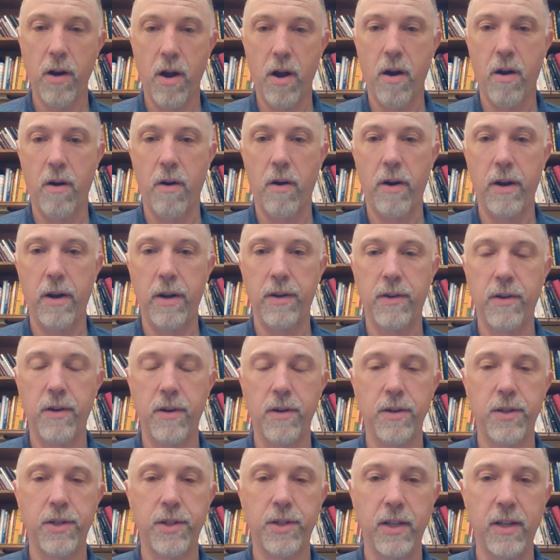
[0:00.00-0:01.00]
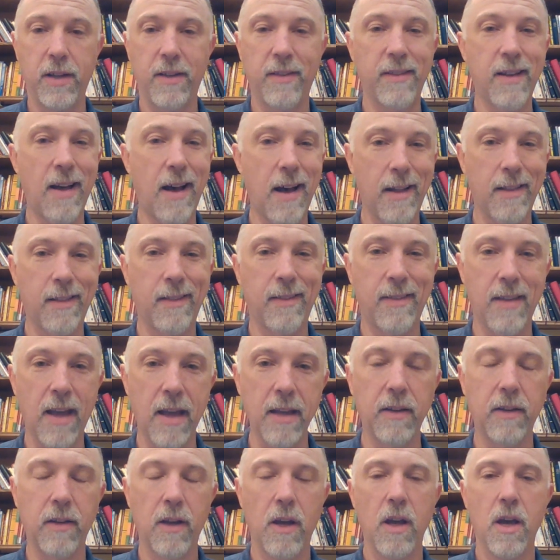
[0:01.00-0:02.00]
our intern. She is on site.